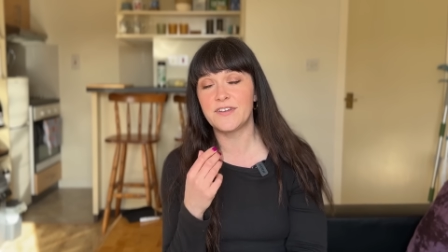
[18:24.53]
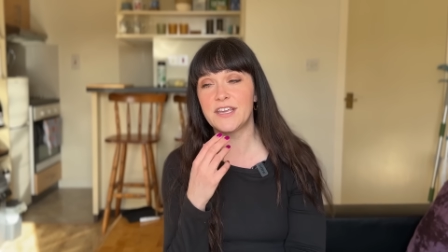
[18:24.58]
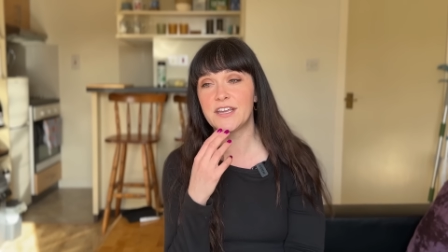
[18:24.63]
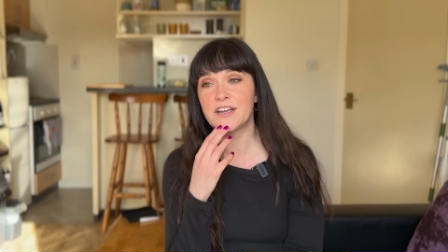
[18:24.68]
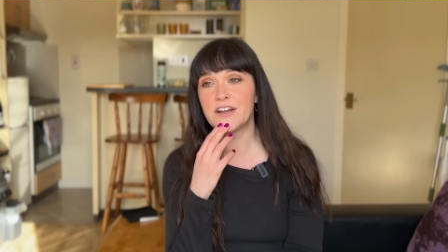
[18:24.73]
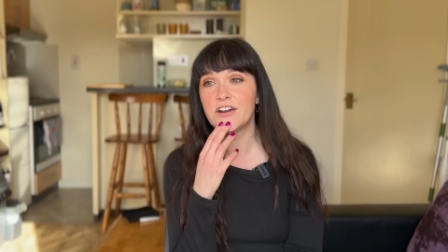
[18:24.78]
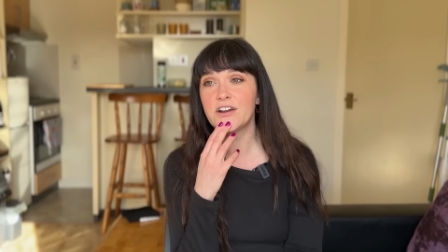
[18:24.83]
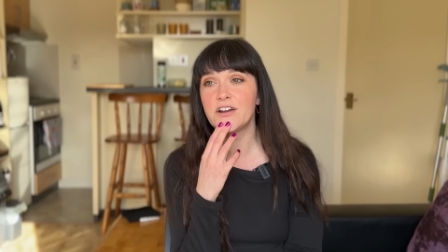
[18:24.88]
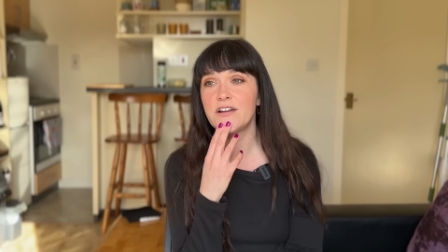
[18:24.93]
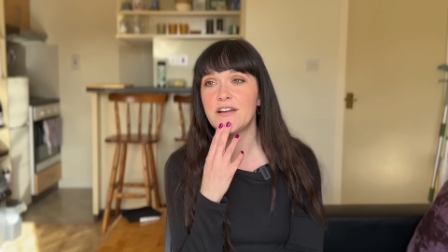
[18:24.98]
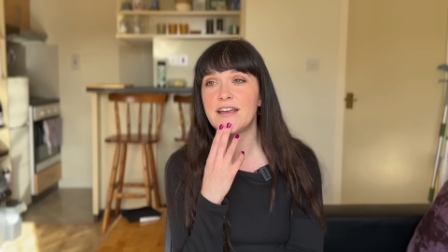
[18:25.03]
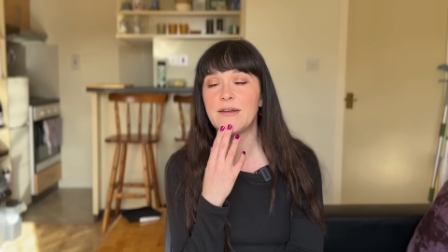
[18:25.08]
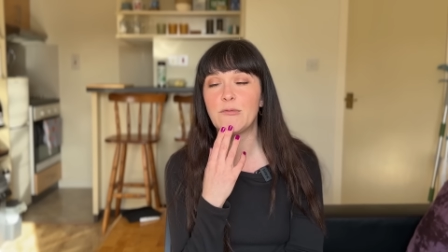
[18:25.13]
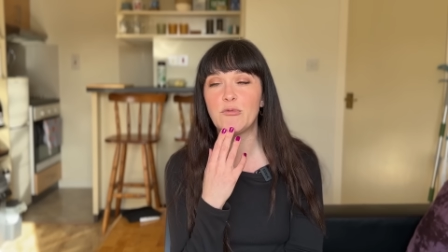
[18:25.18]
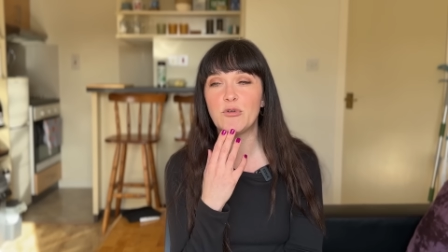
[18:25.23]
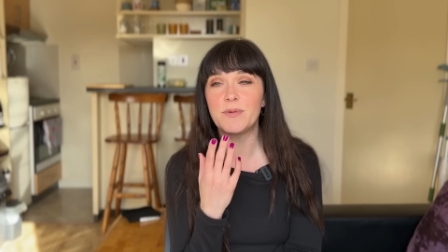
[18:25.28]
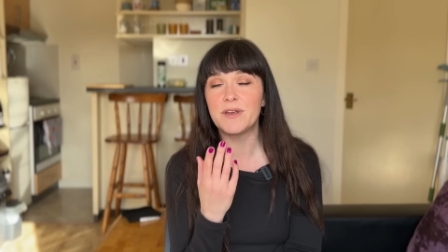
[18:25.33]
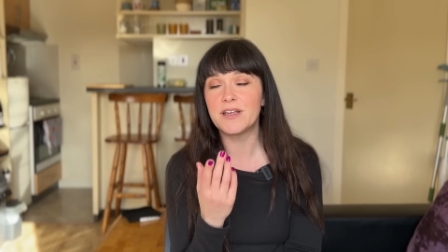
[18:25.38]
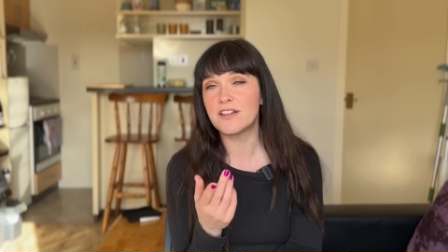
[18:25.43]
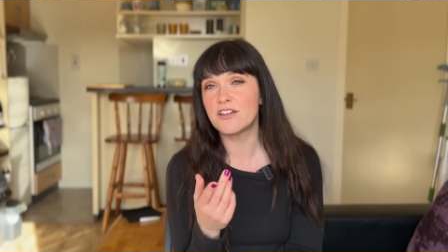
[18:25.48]
here. It
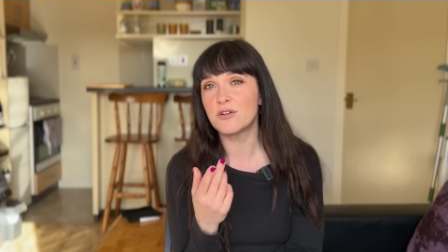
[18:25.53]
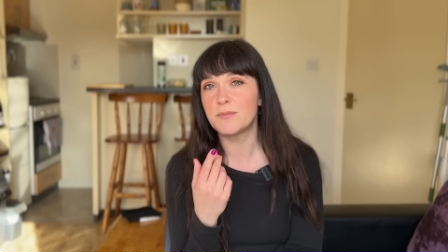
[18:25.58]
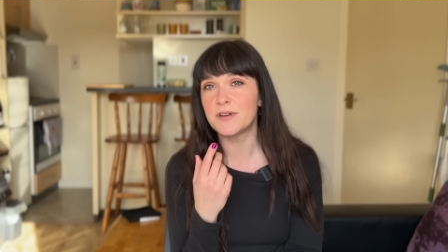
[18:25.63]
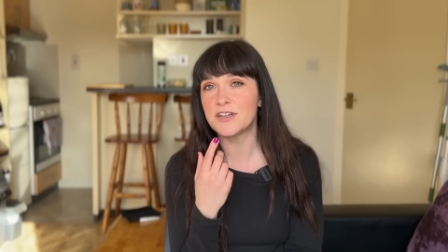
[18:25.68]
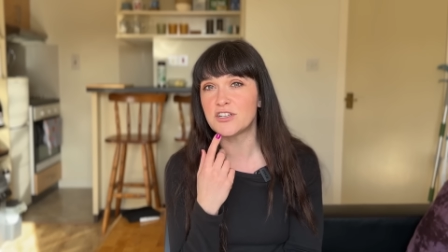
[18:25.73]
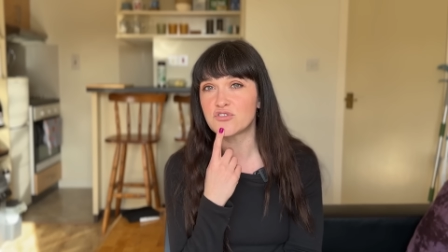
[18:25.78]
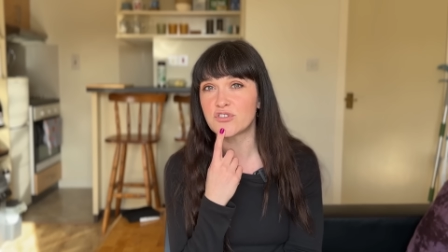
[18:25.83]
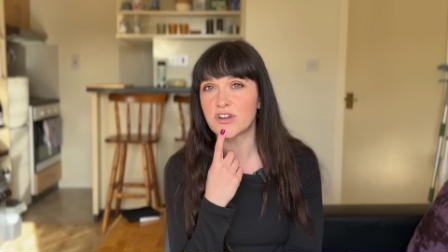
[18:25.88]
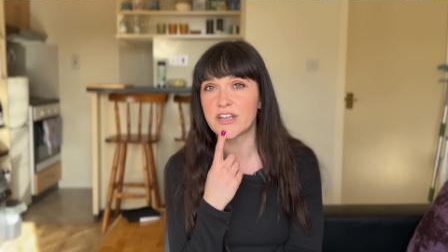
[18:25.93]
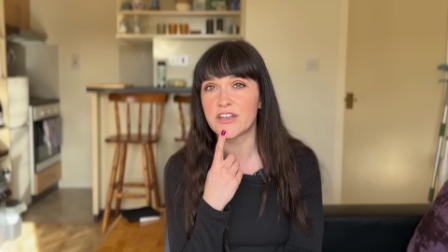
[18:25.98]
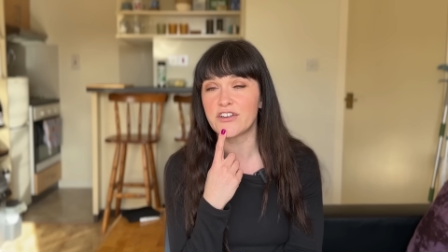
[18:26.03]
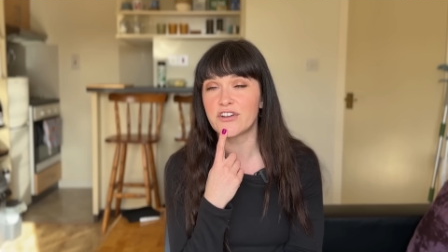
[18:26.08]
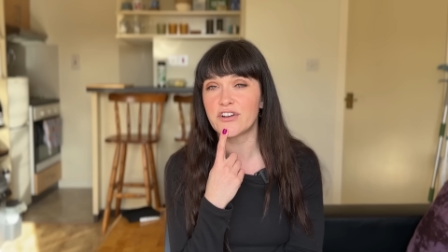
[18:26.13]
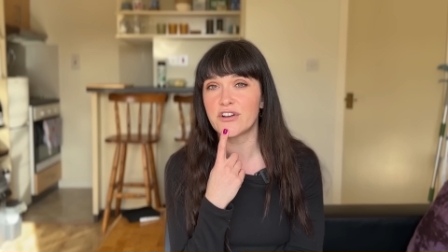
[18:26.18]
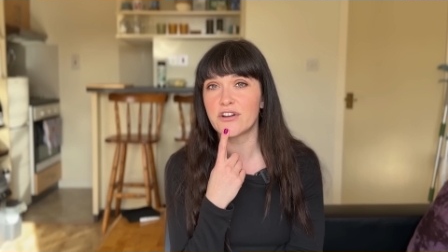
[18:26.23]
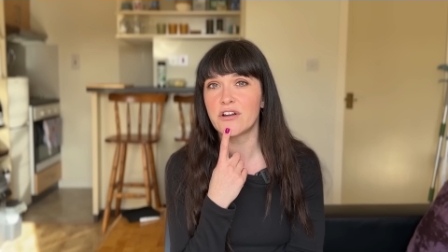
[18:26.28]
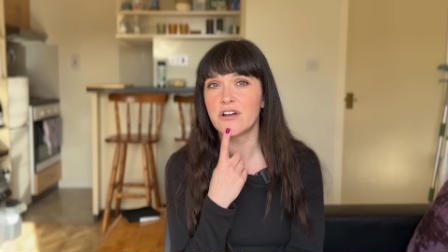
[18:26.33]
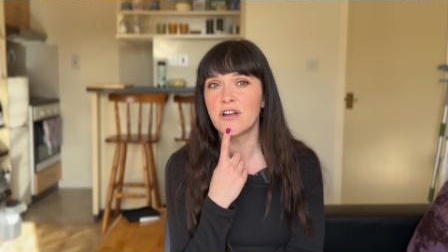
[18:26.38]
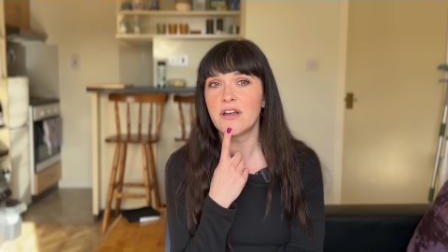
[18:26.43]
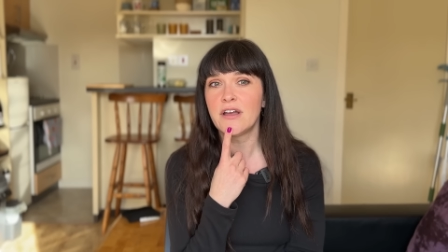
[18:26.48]
would be a little bit
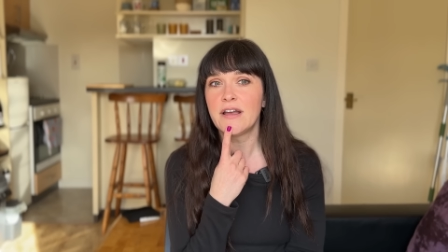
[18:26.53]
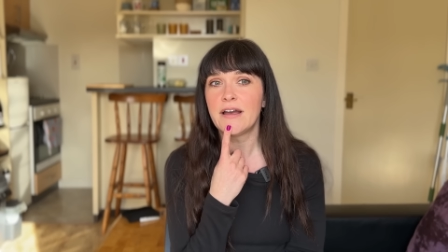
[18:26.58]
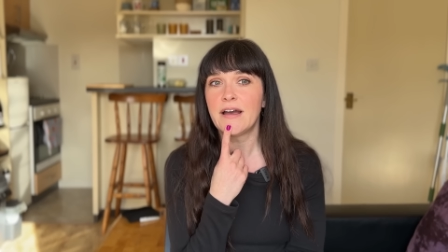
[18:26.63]
trickier,